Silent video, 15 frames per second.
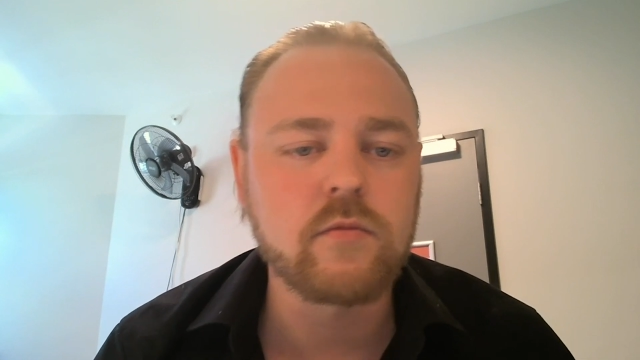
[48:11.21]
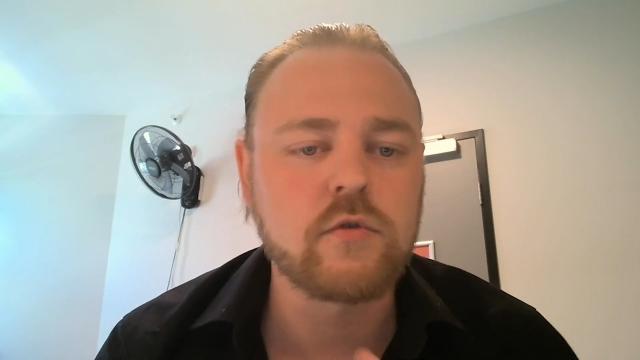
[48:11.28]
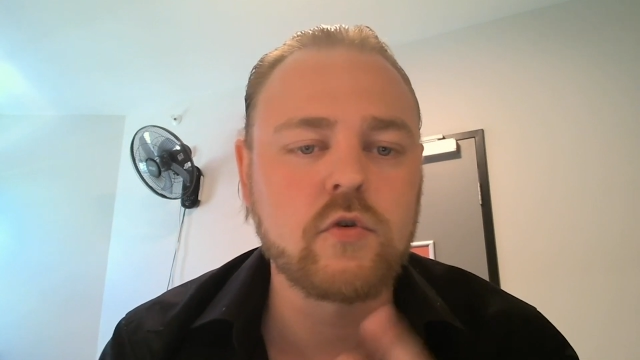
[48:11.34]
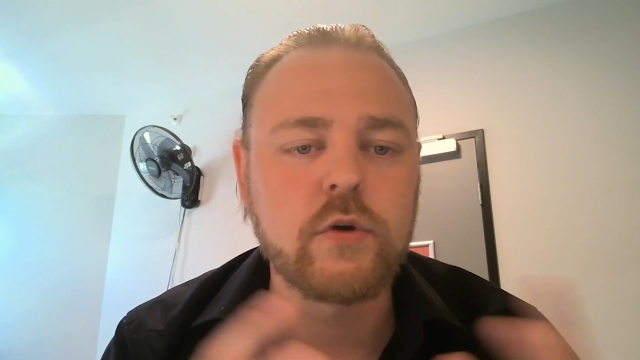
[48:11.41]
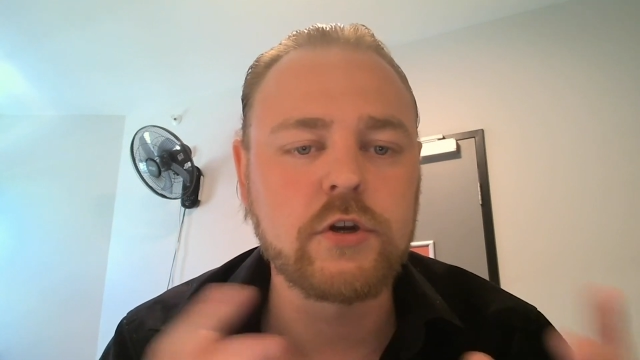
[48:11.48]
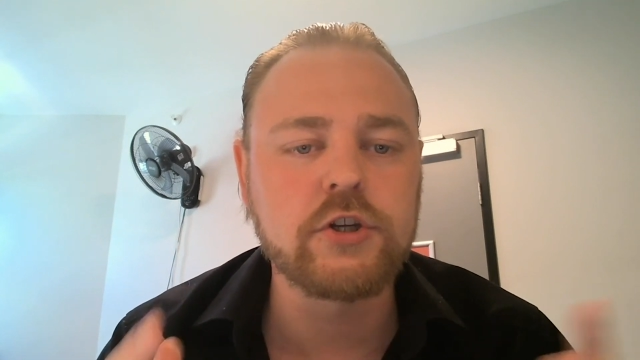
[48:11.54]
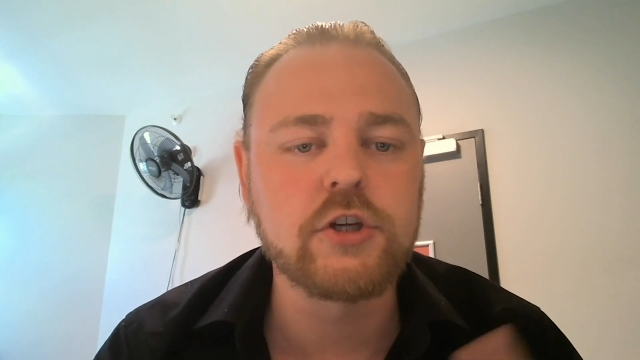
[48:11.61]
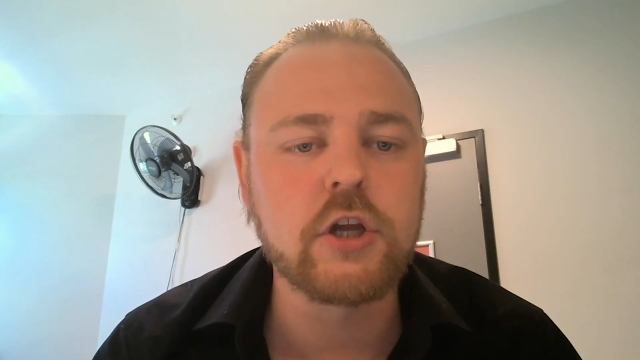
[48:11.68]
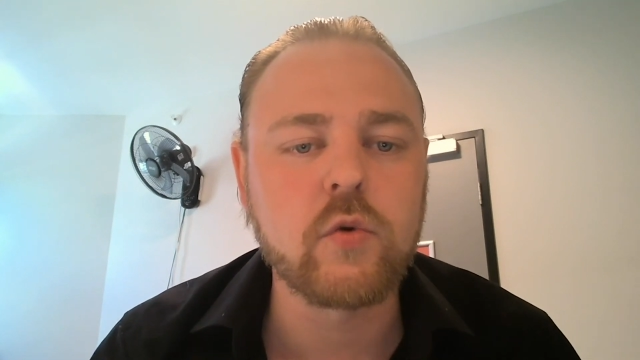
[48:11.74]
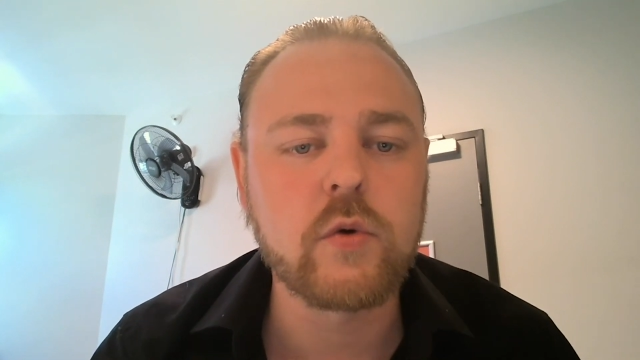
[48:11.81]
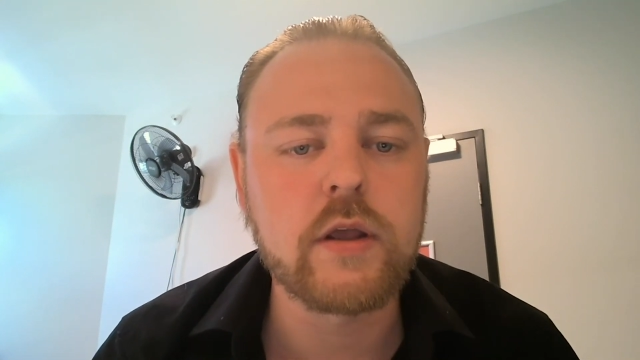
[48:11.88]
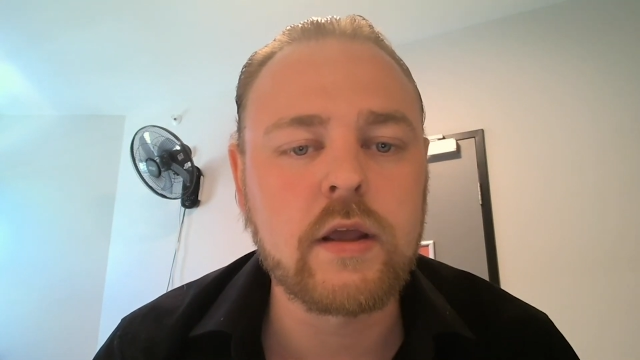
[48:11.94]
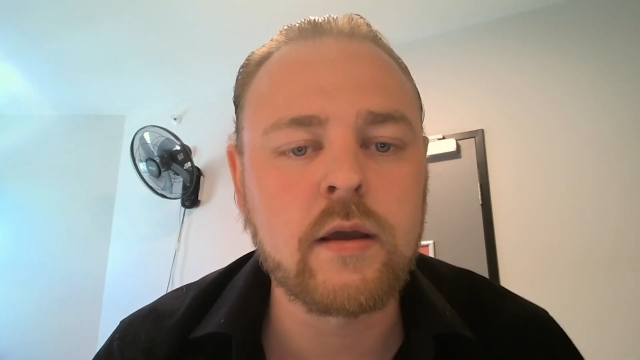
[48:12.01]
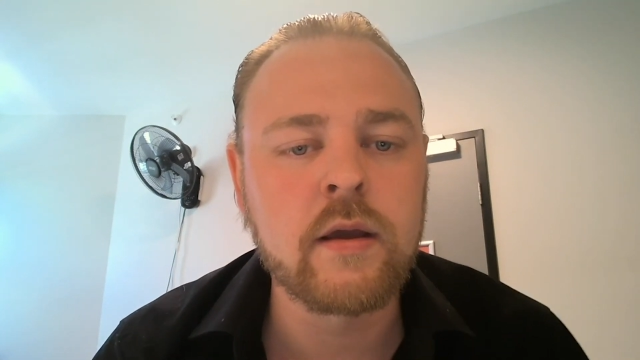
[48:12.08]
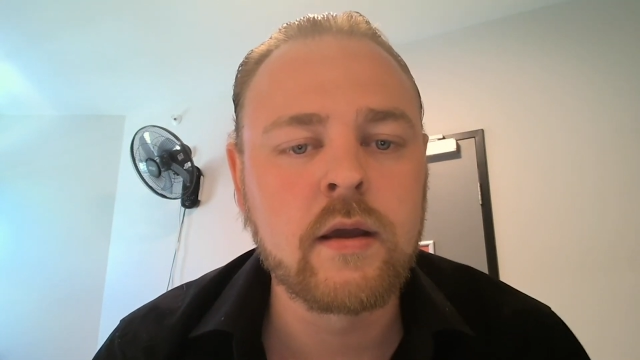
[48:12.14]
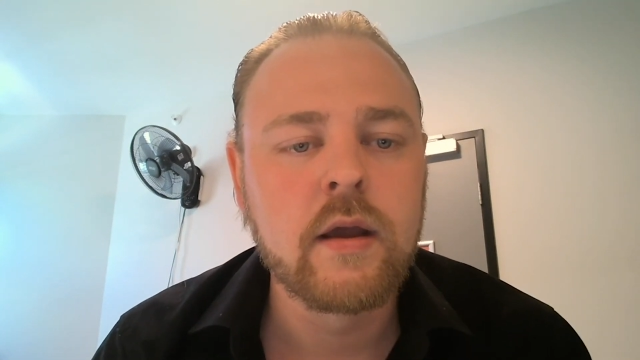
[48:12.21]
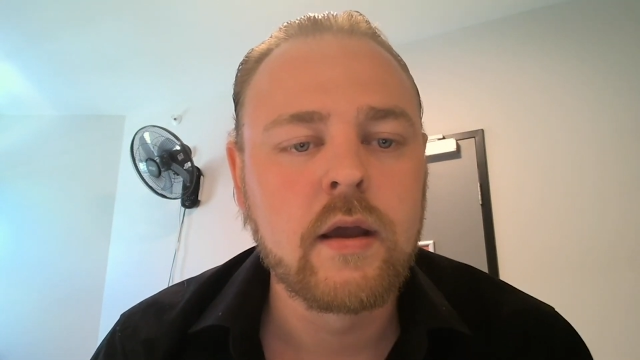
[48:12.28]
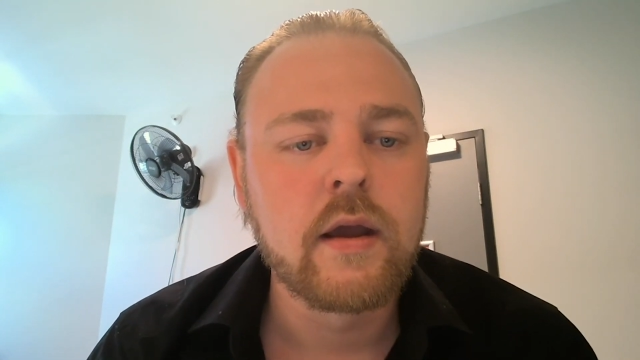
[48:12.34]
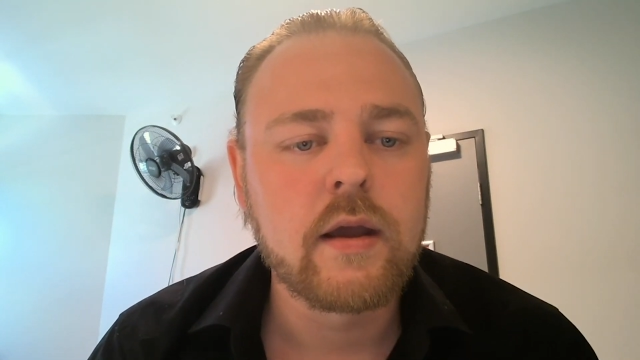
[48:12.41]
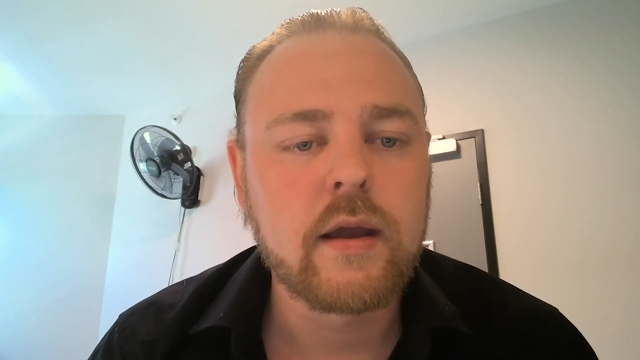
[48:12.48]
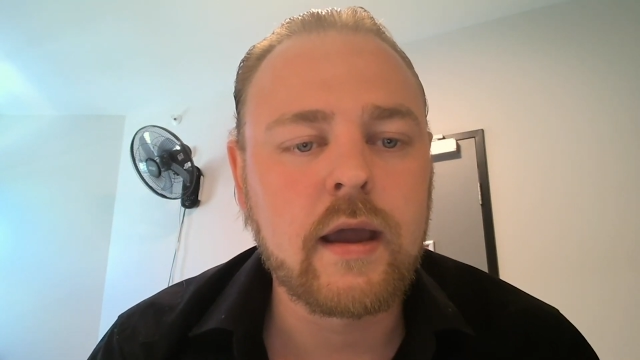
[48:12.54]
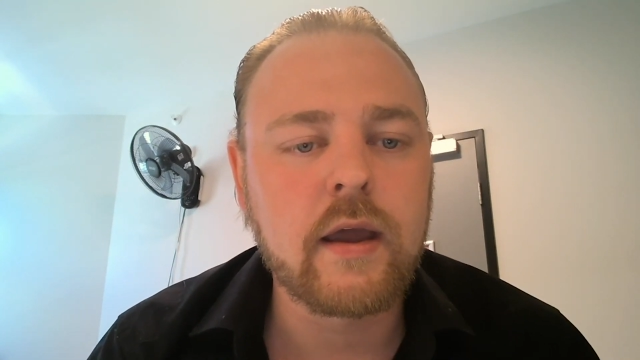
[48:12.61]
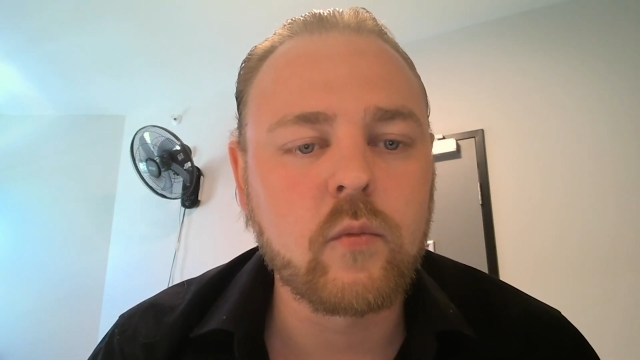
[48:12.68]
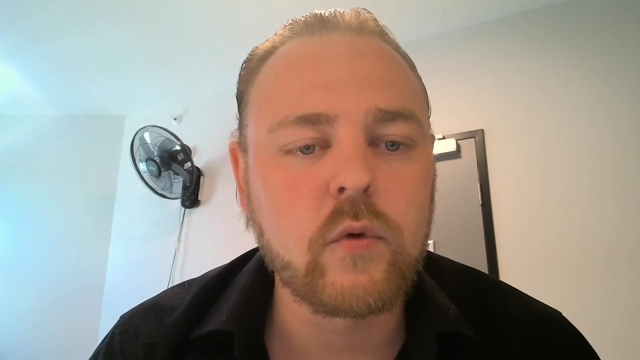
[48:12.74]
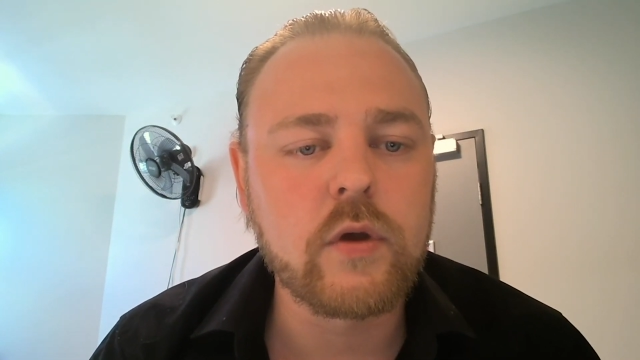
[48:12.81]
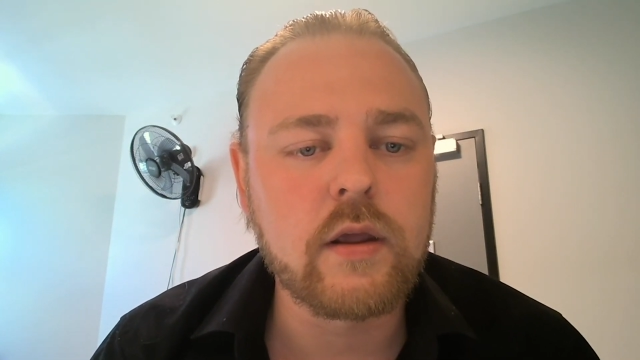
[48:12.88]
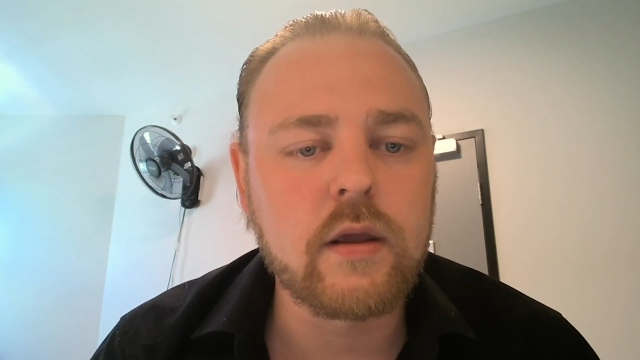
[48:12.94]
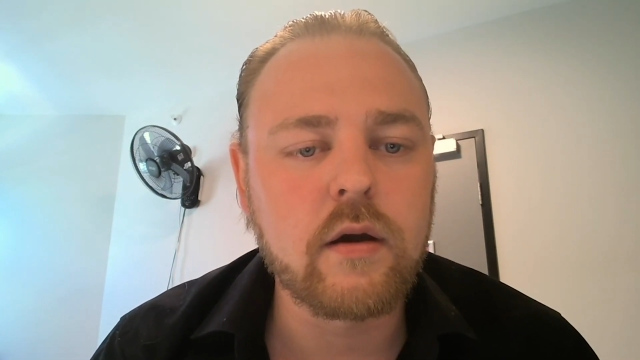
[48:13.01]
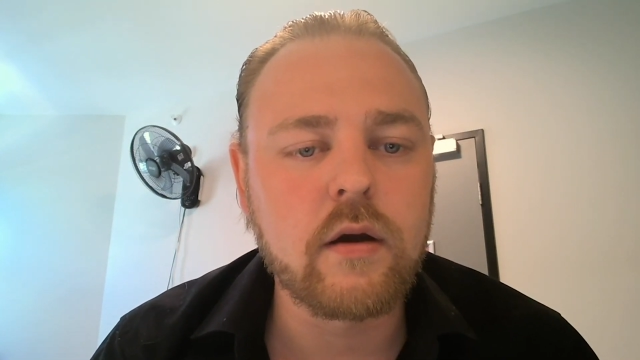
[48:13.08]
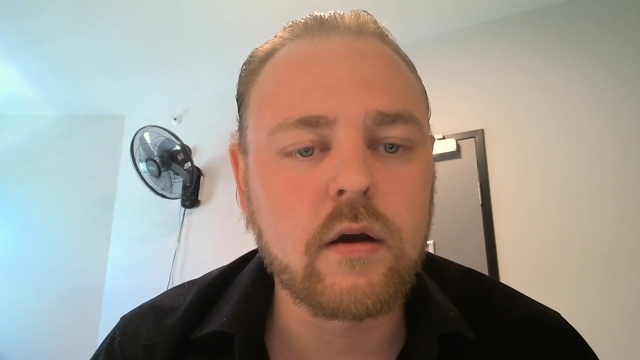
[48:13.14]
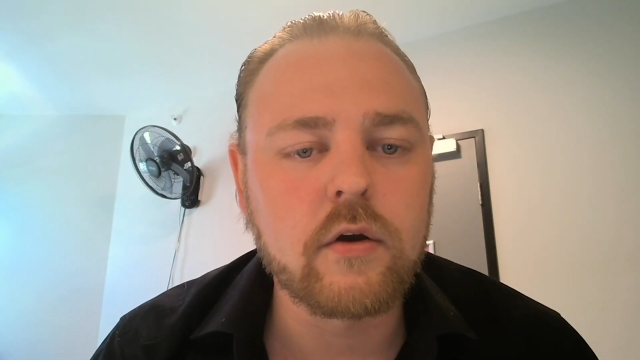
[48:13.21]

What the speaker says: to which degree can we